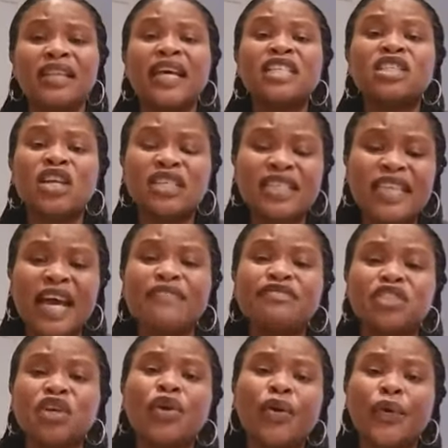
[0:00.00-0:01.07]
There's a death
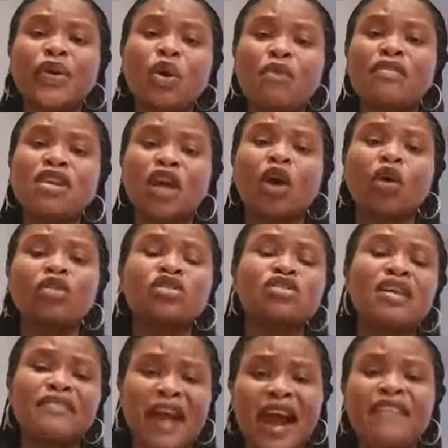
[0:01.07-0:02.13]
decree over the
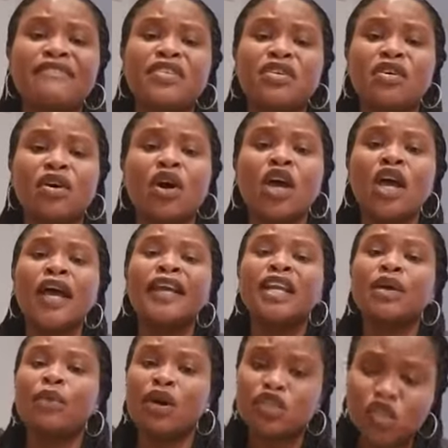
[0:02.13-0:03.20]
continent of Africa. And
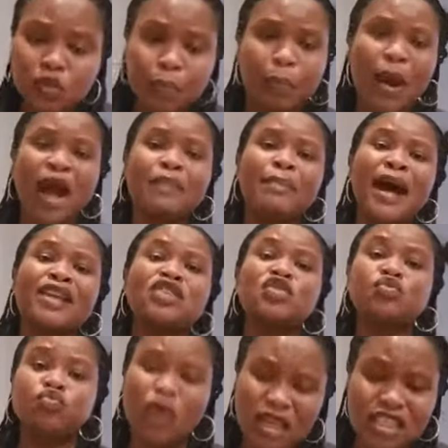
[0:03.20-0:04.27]
it was sparked by these
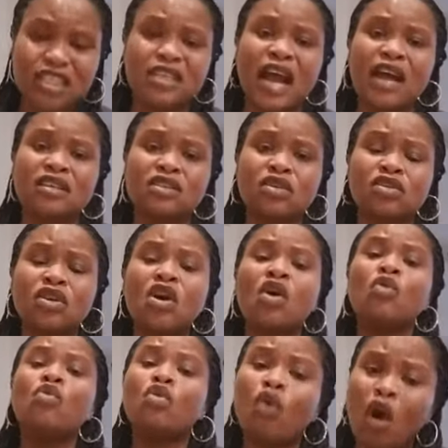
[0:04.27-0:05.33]
witch doctors
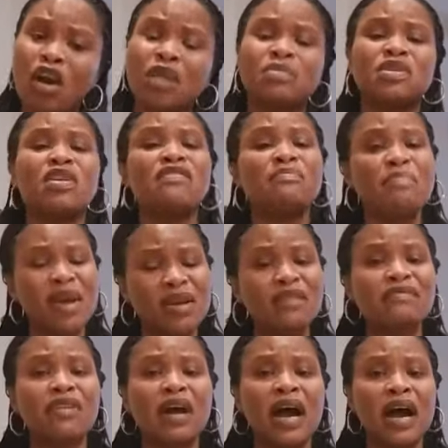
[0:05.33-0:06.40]
who call themselves men
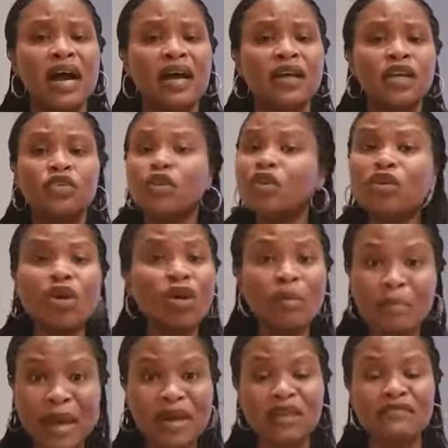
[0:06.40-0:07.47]
of God. You're no
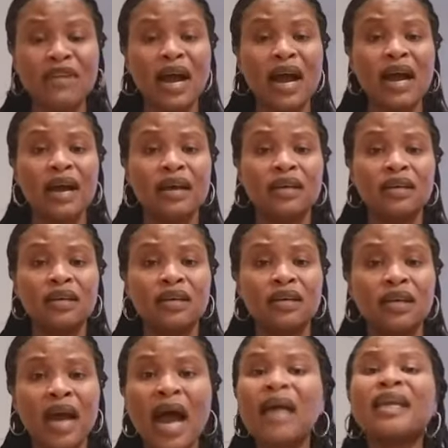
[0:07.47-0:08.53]
longer men of God.
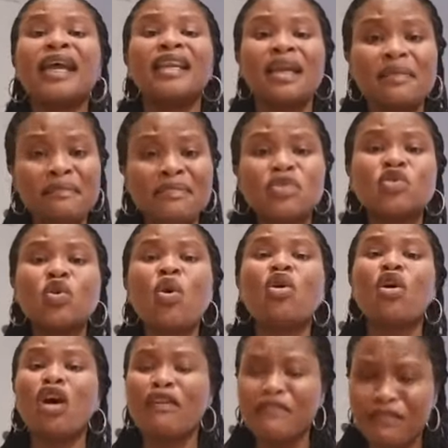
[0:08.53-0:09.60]
How can a
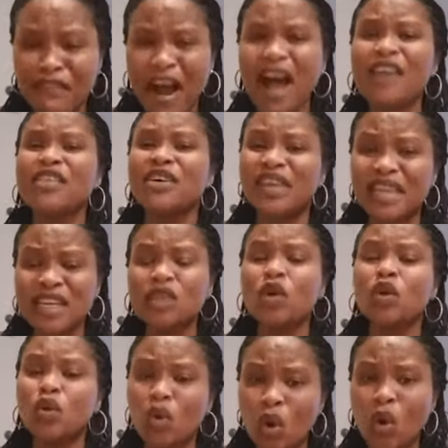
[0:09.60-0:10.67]
so-called father in the
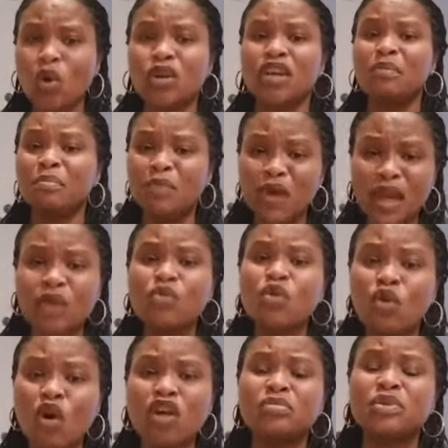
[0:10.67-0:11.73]
Lord, a man who
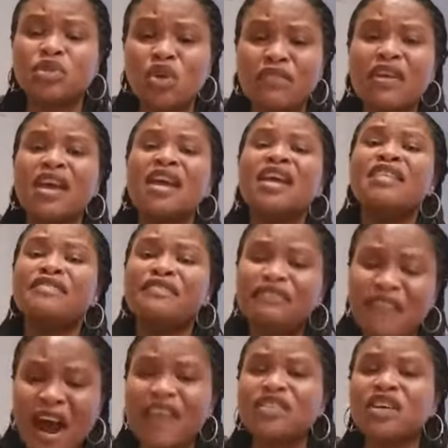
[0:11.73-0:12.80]
calls himself a
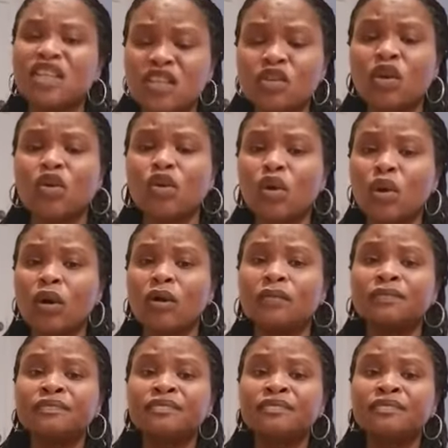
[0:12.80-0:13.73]
father in the Lord,